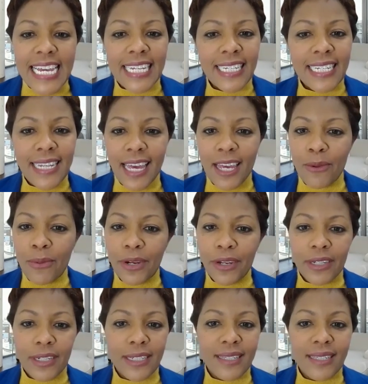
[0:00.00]
Today, we're
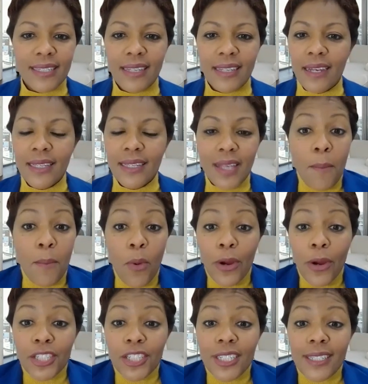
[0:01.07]
going to discuss
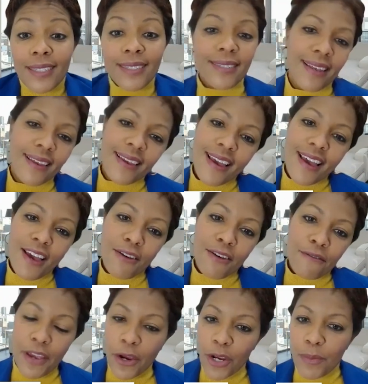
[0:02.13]
mortgages,
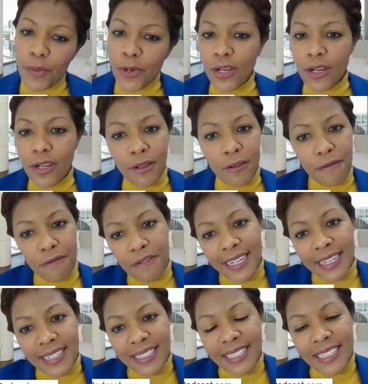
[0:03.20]
variable,
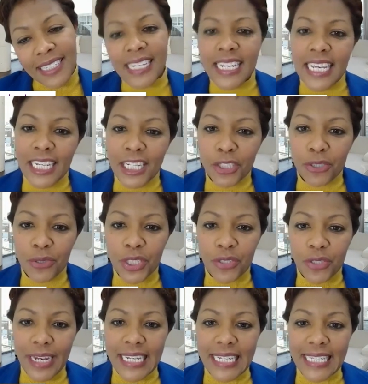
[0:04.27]
fixed, interest
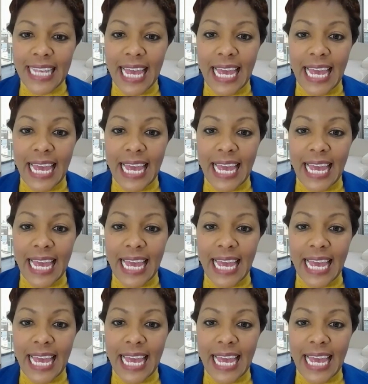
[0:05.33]
rates.